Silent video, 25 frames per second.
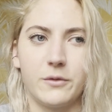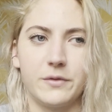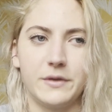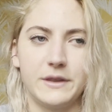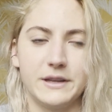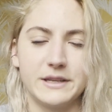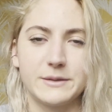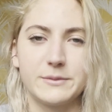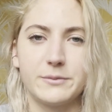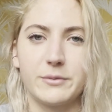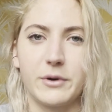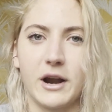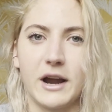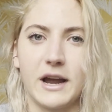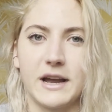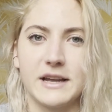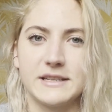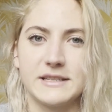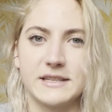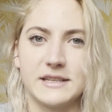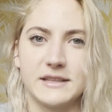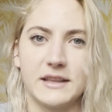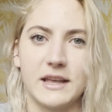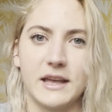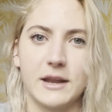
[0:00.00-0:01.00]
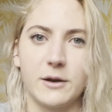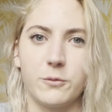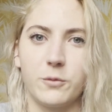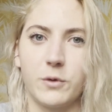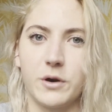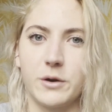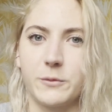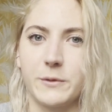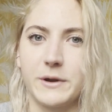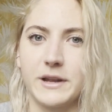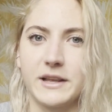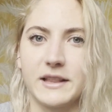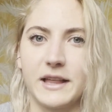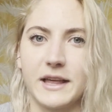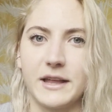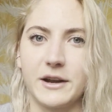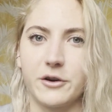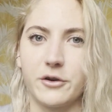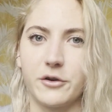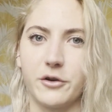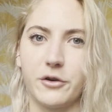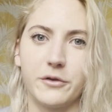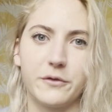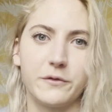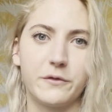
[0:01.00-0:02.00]
this price, and then 1 week
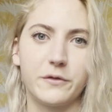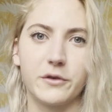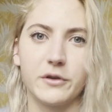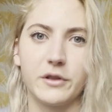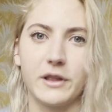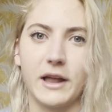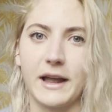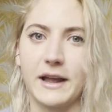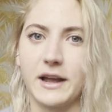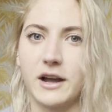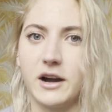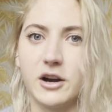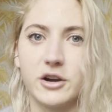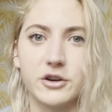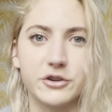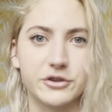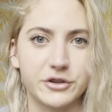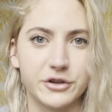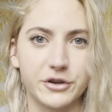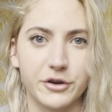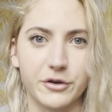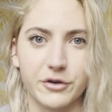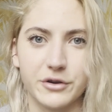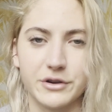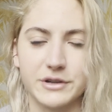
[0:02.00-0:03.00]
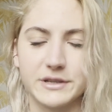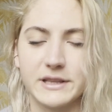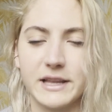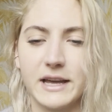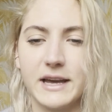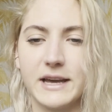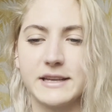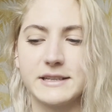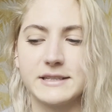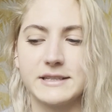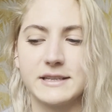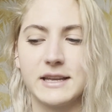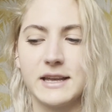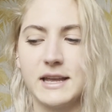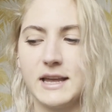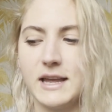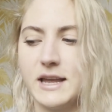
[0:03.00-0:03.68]
later on for like 100 euros less.